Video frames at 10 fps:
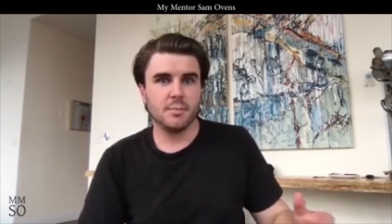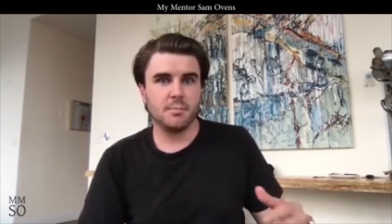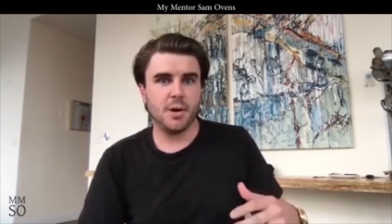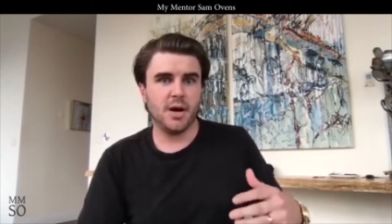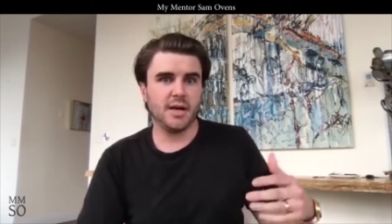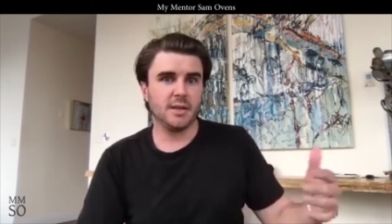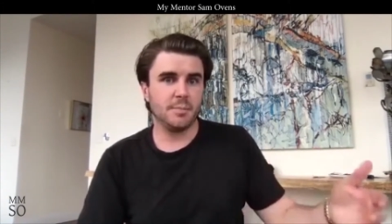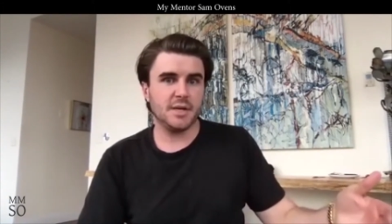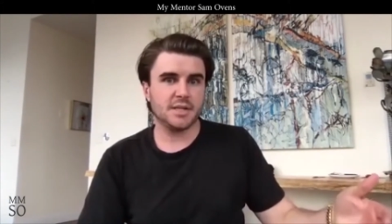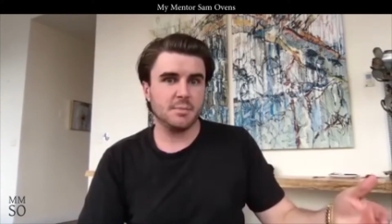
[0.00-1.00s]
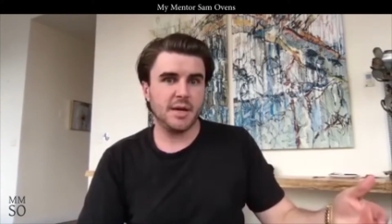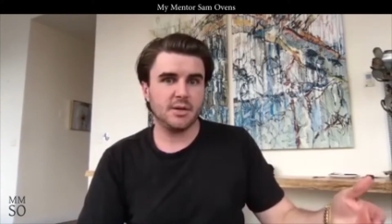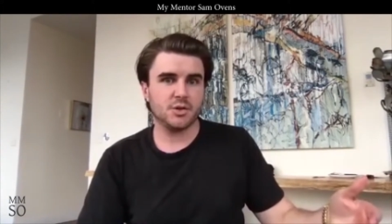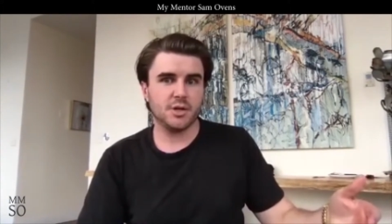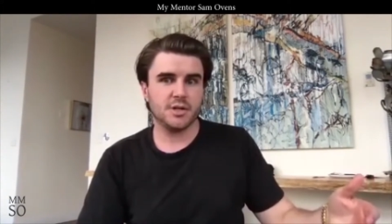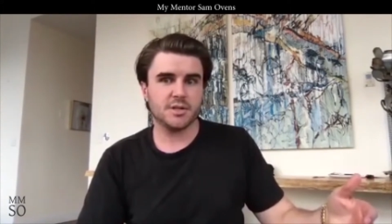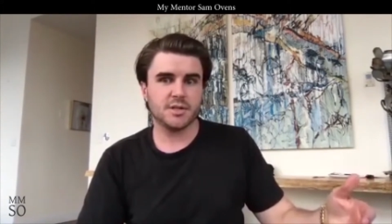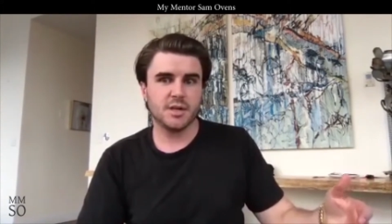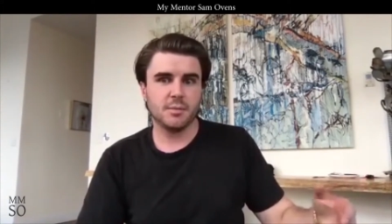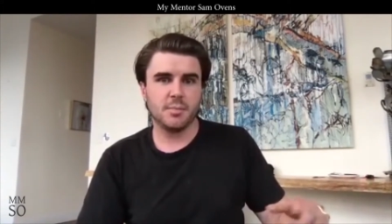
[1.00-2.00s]
buying the best
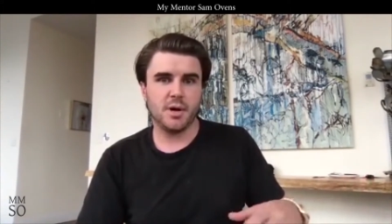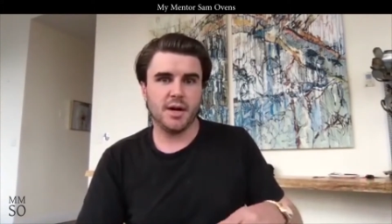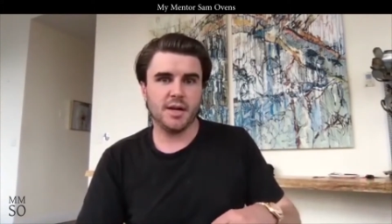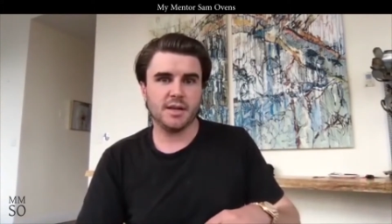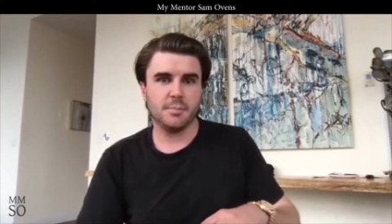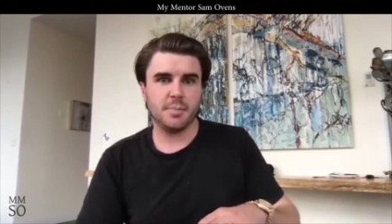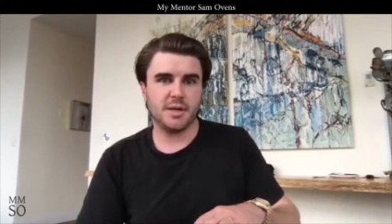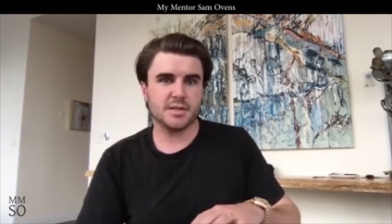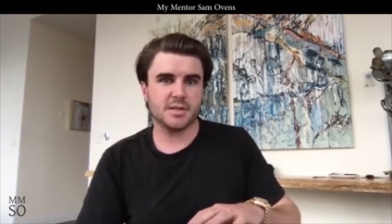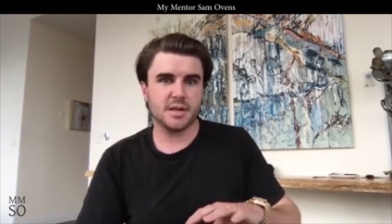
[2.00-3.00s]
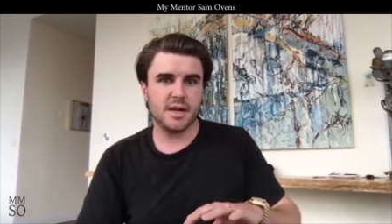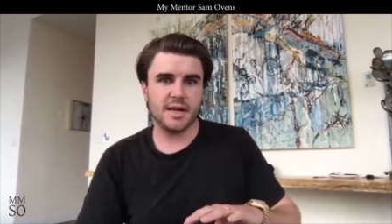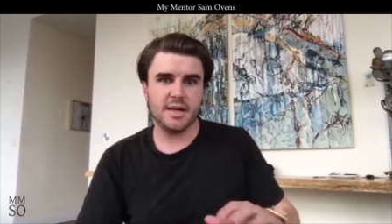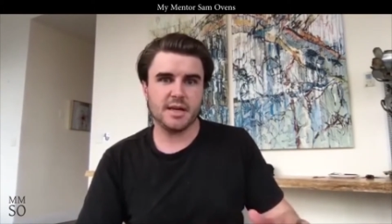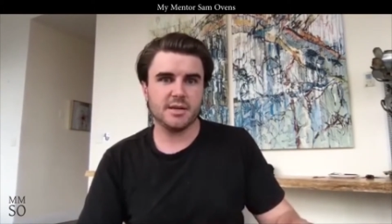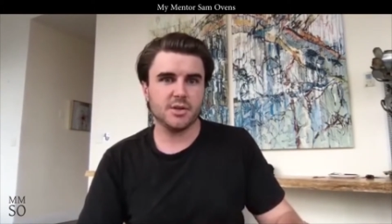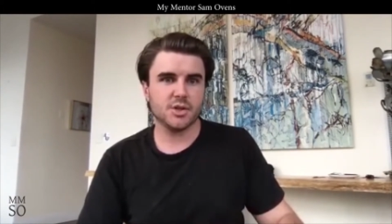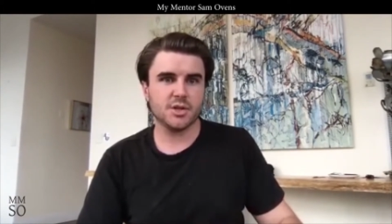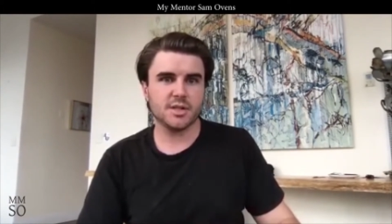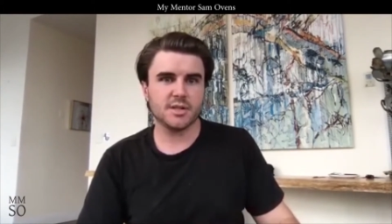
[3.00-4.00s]
mattress, buying the best like air
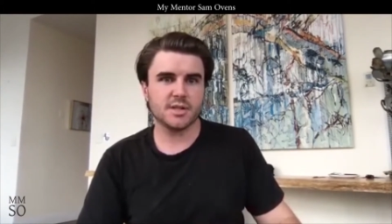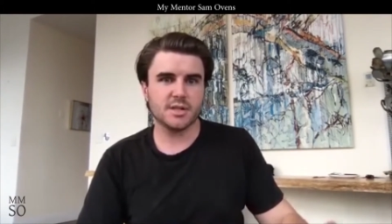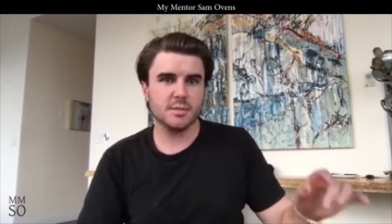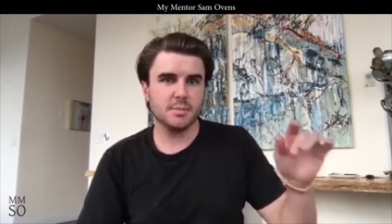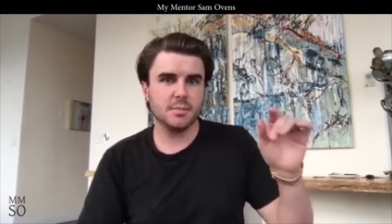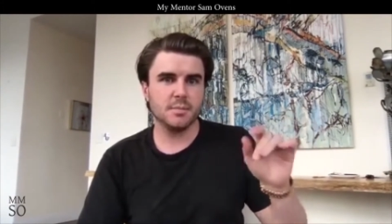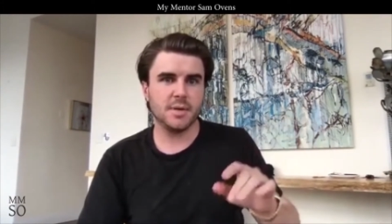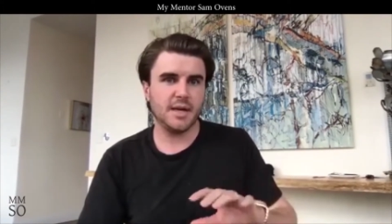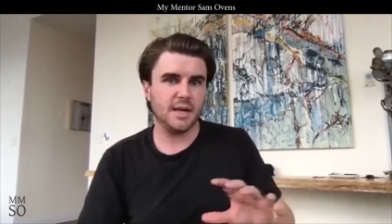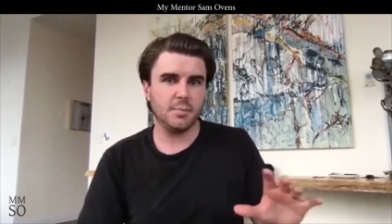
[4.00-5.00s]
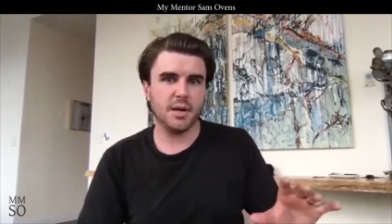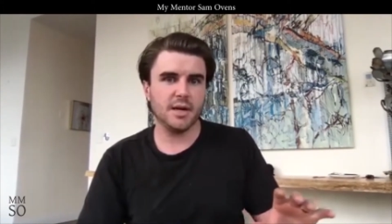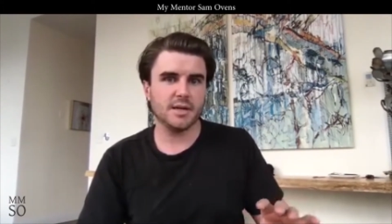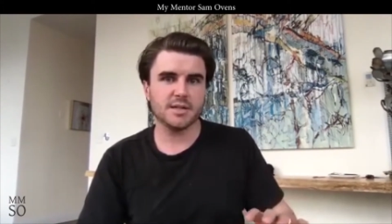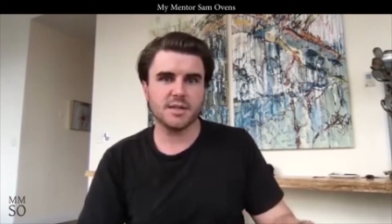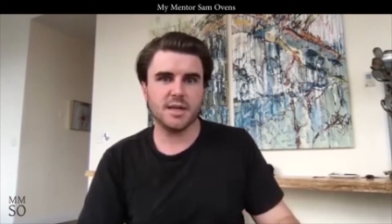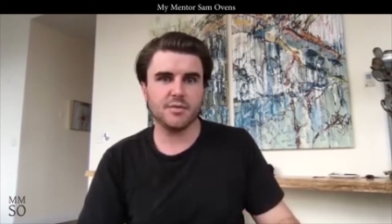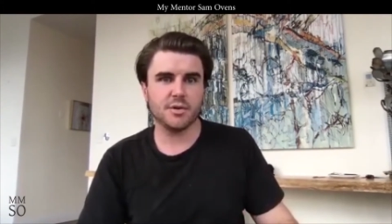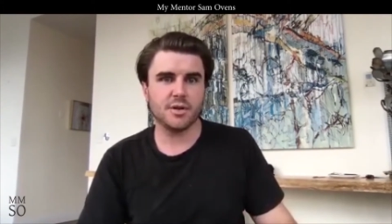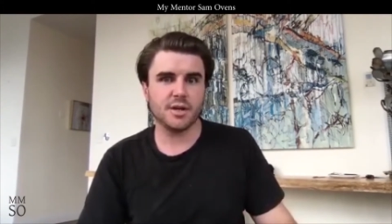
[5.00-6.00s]
conditioning system, earplugs and
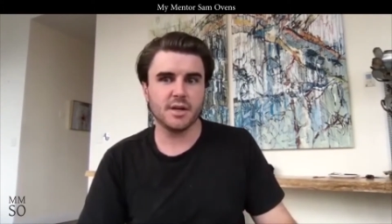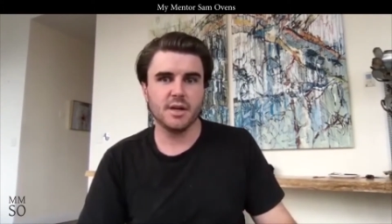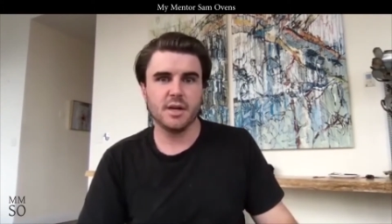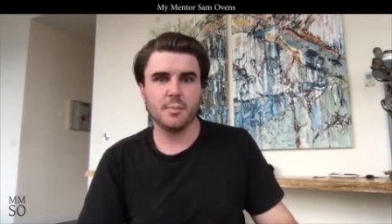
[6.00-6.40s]
everything,